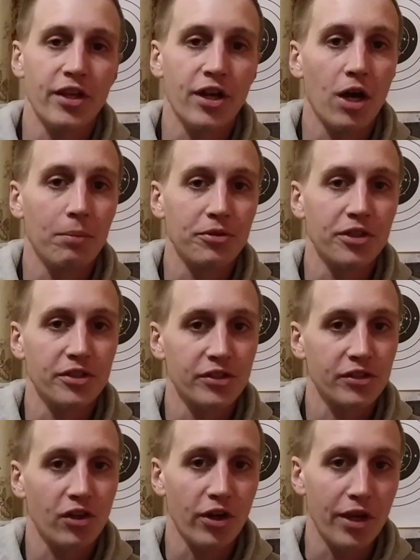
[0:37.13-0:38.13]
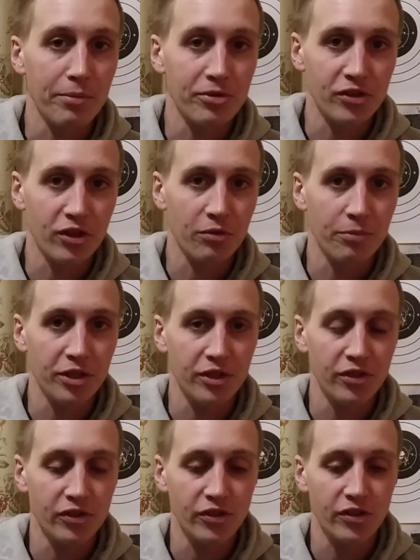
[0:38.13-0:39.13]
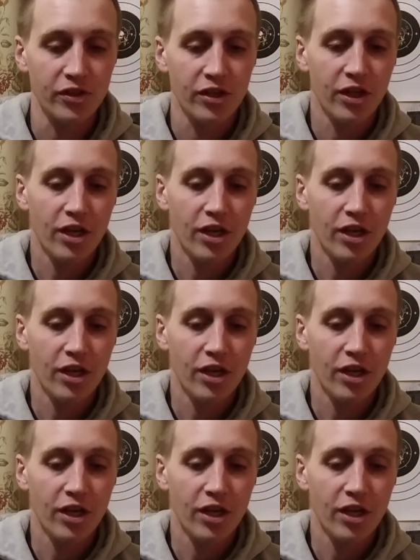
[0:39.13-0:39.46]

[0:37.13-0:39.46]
and optics on Amazon, because